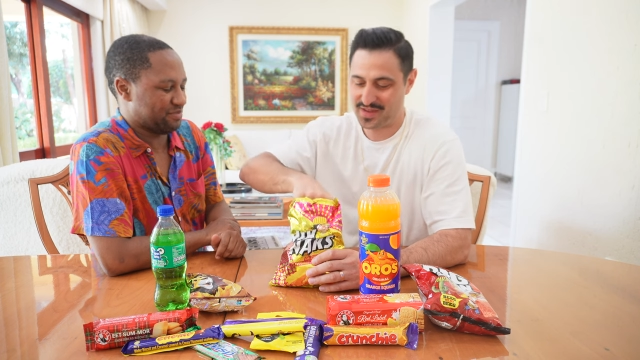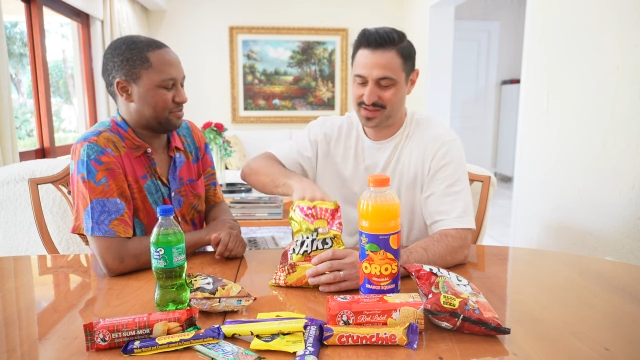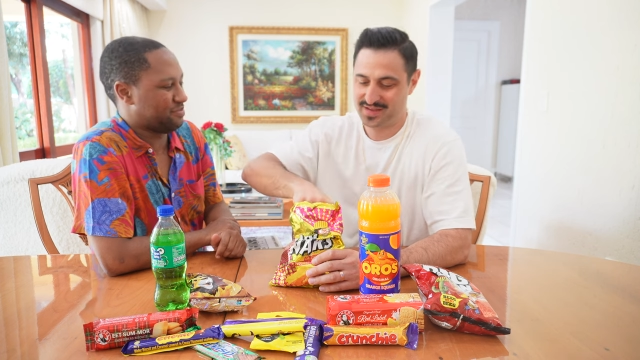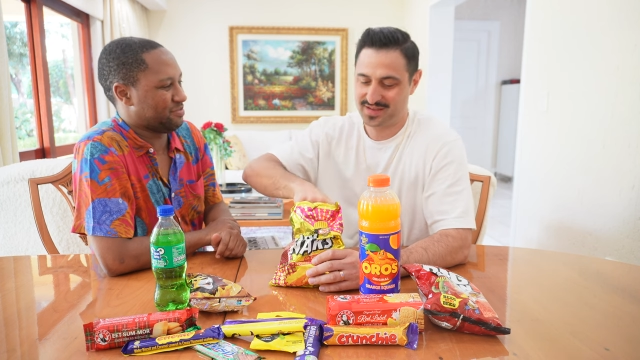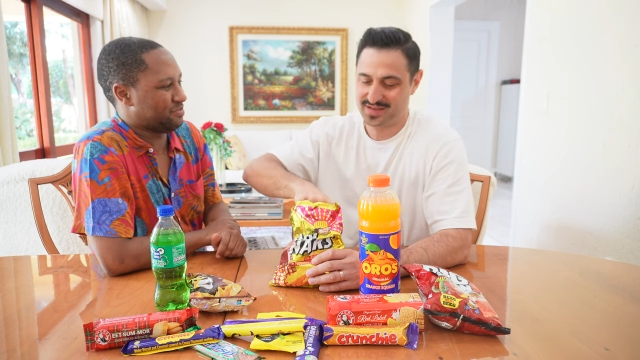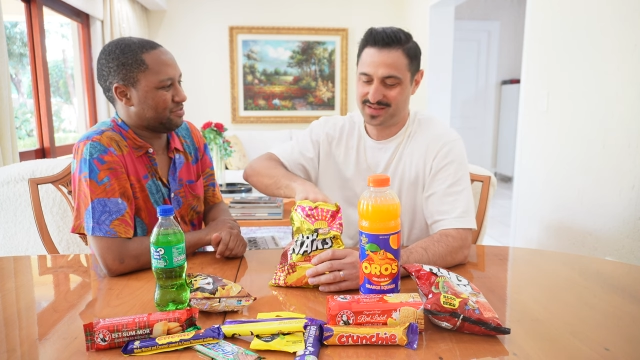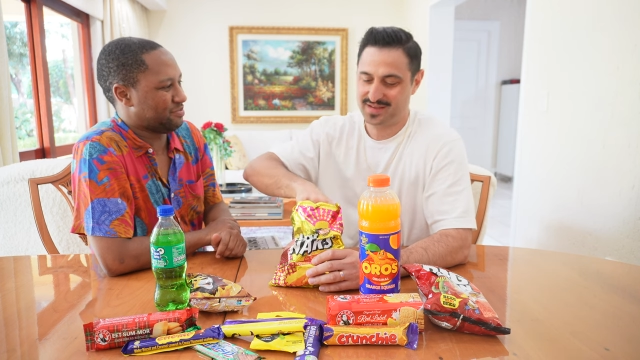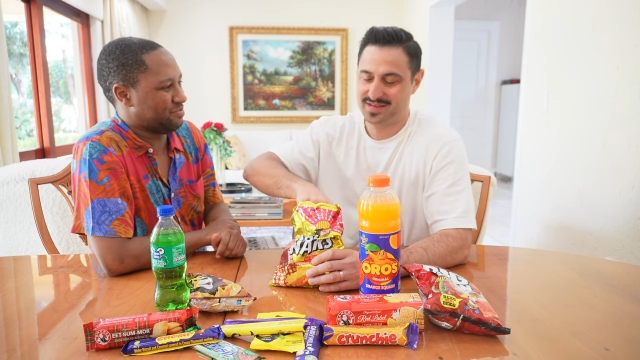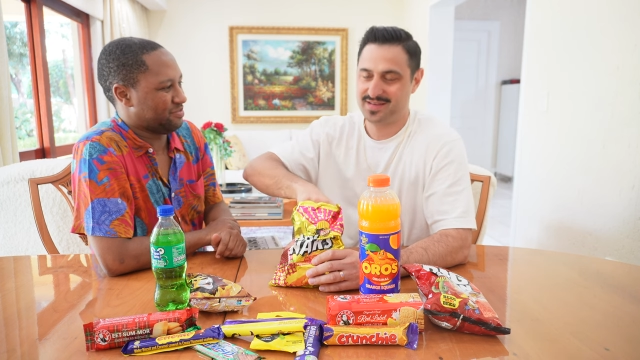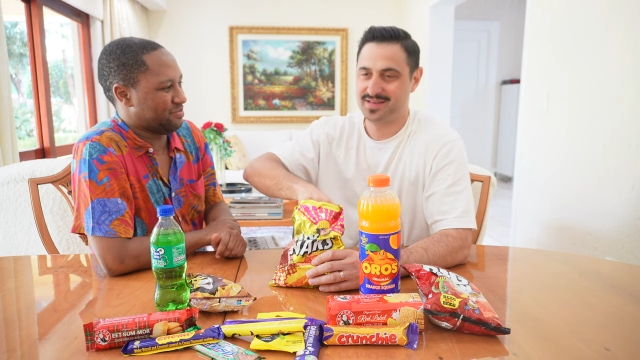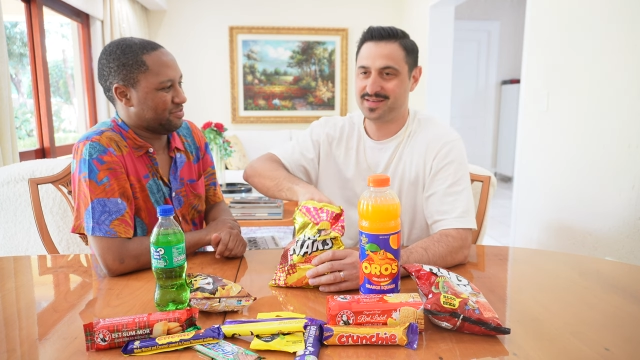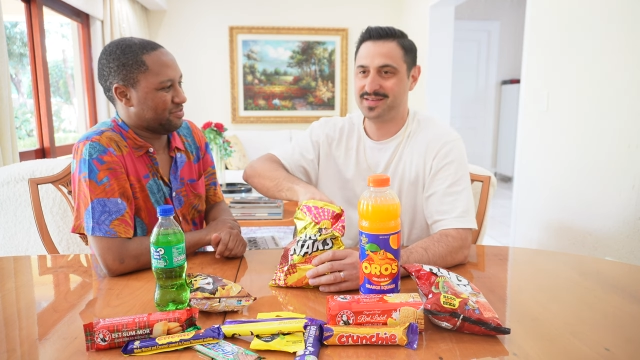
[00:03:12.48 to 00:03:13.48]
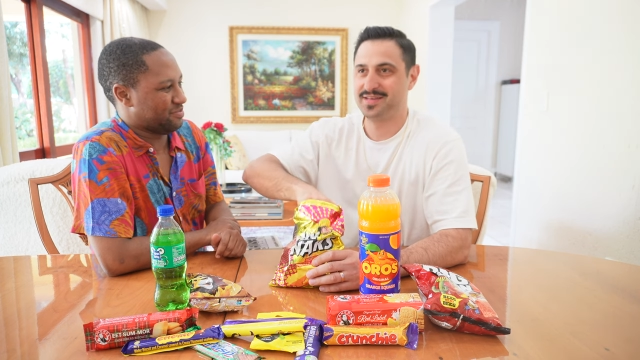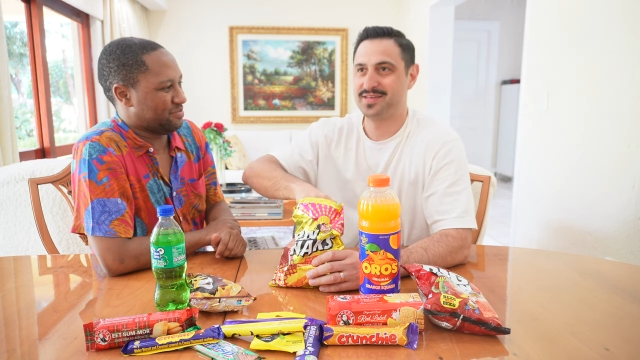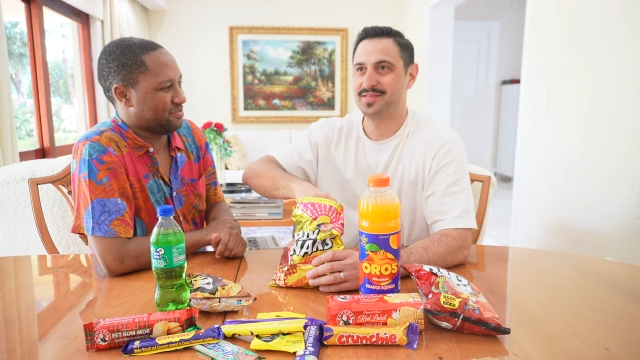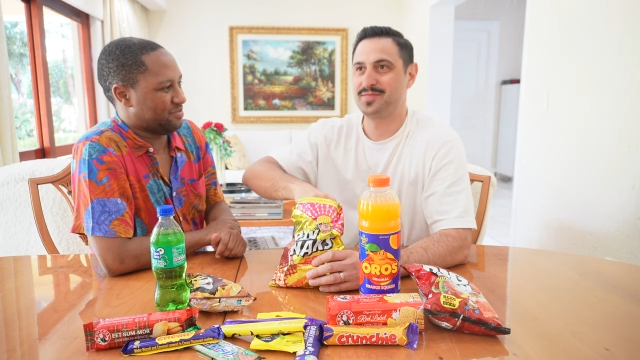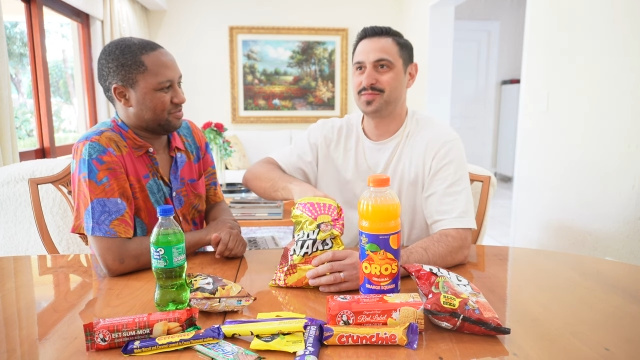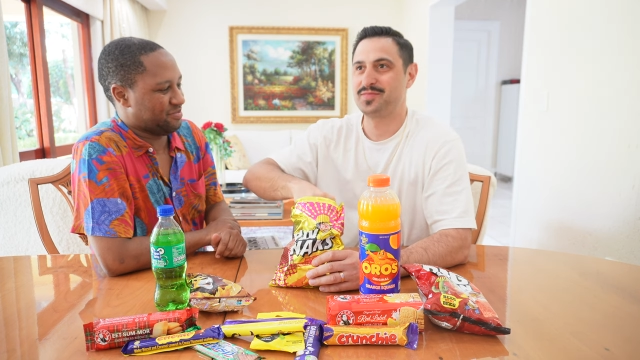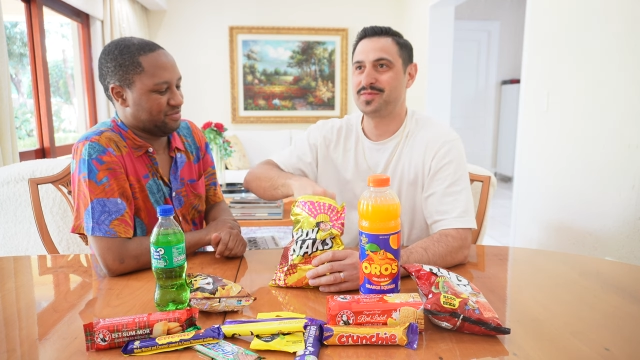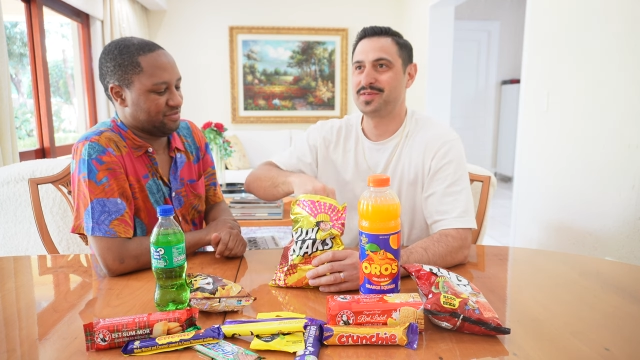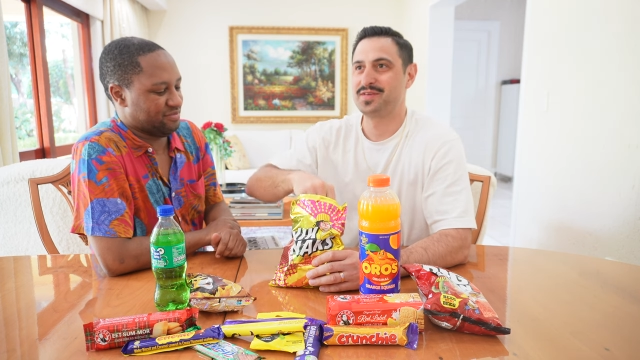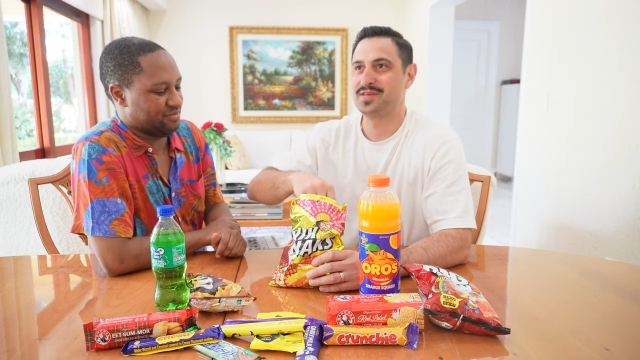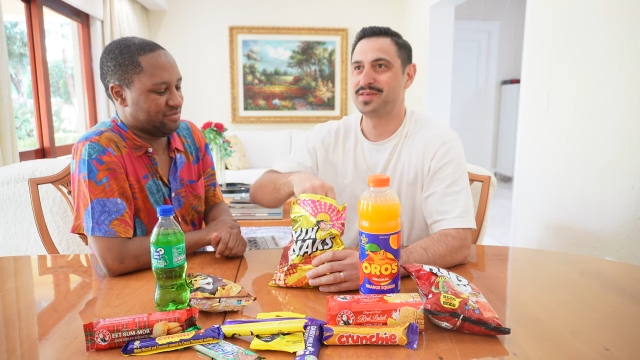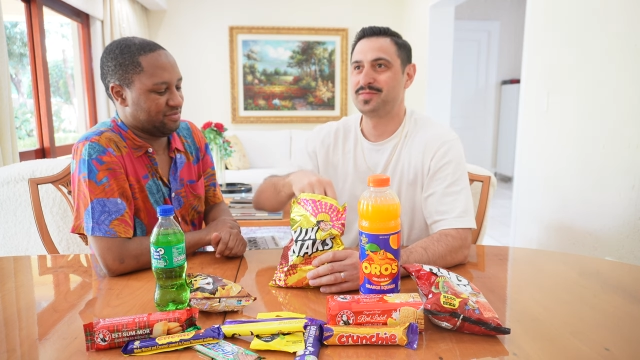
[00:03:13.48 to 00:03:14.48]

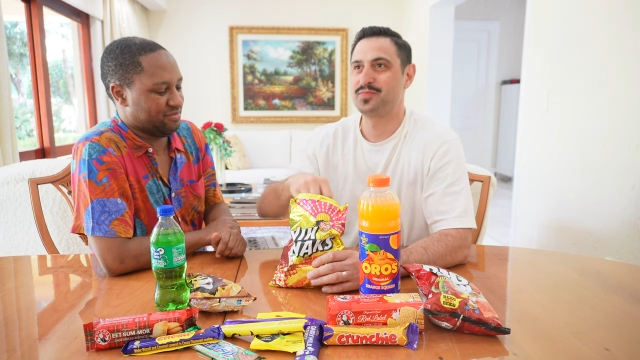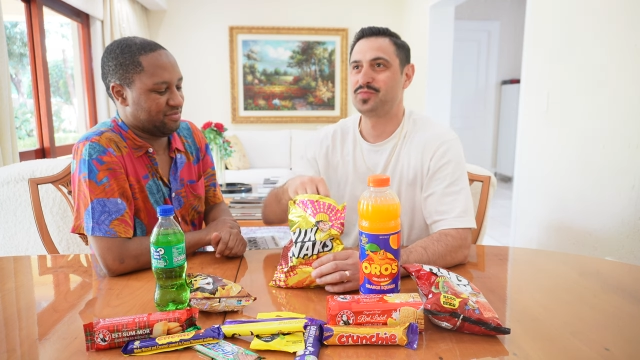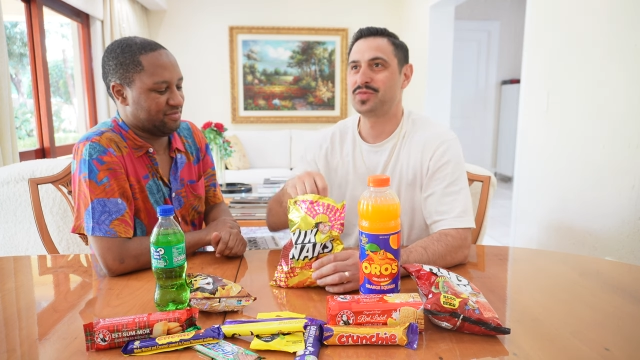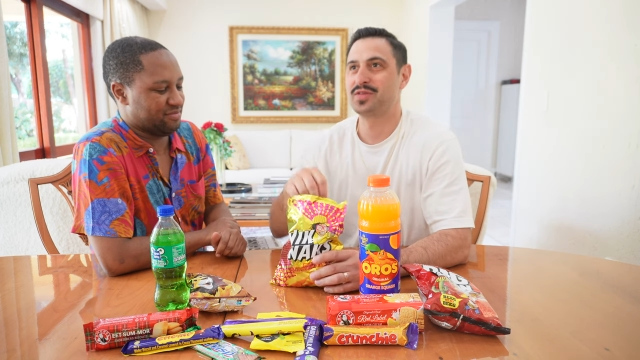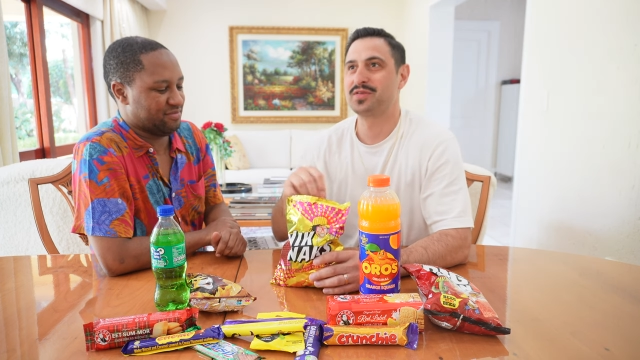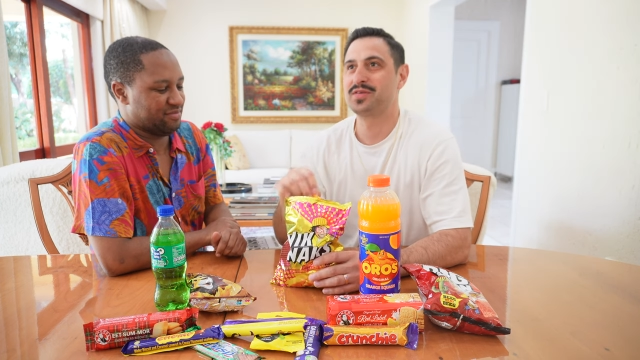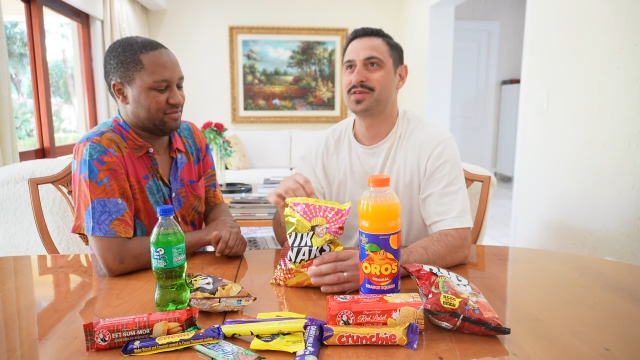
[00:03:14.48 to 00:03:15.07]
Nothing is said.